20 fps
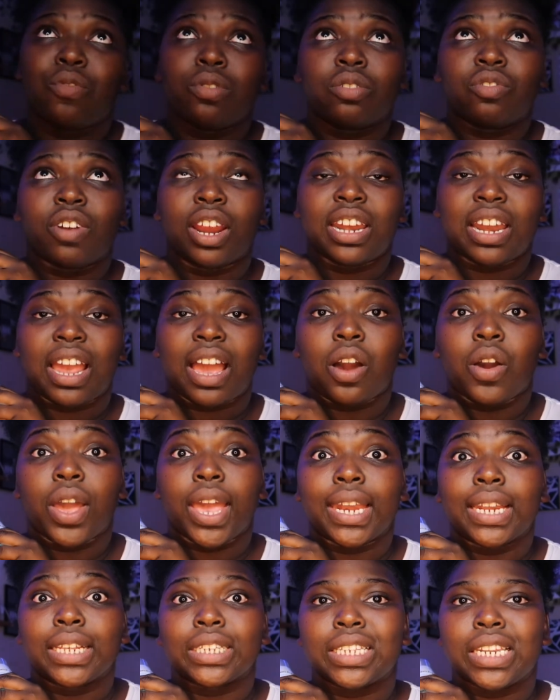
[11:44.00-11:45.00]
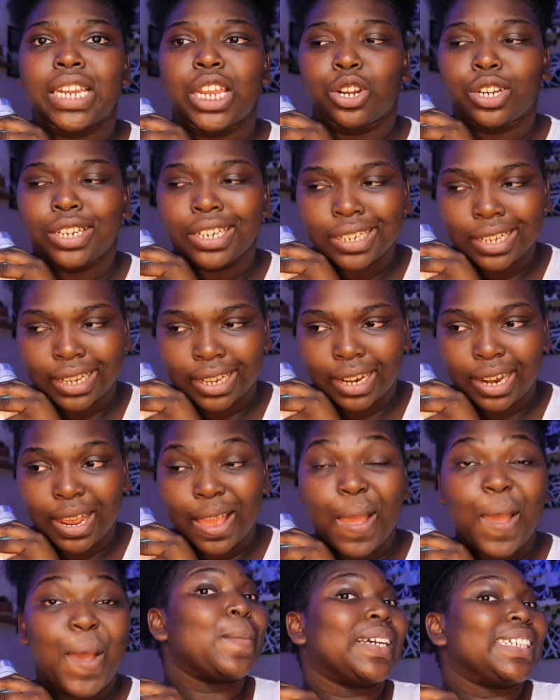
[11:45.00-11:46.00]
one right now and it's nearly done.
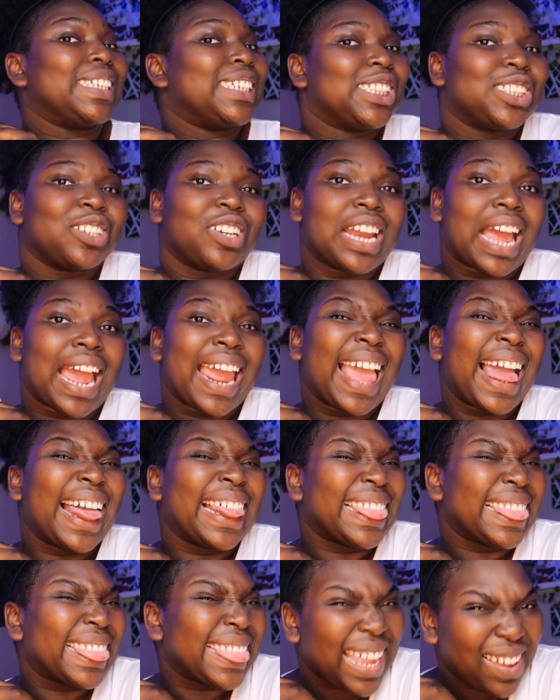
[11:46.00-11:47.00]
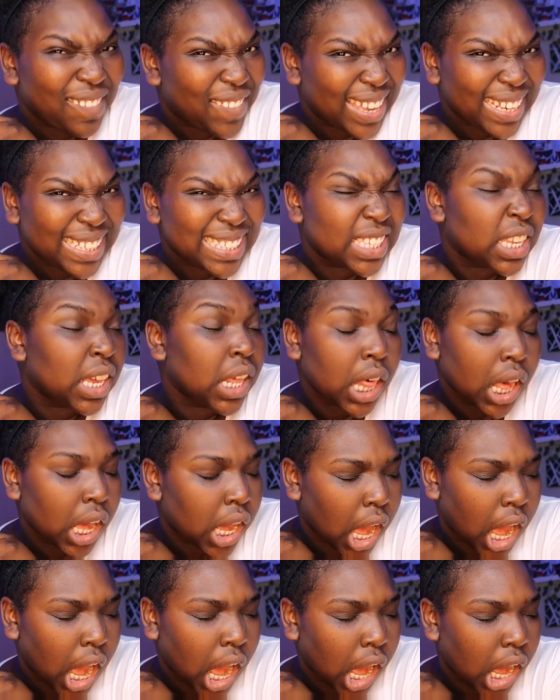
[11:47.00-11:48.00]
My sister and I love it to the
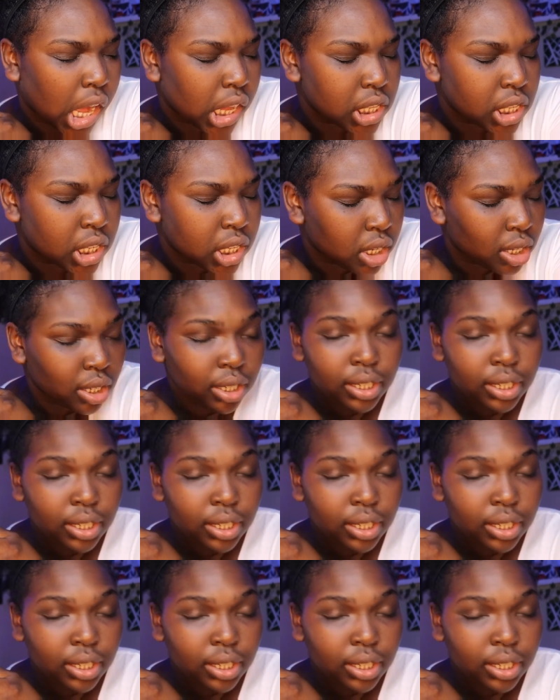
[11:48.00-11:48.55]
gods.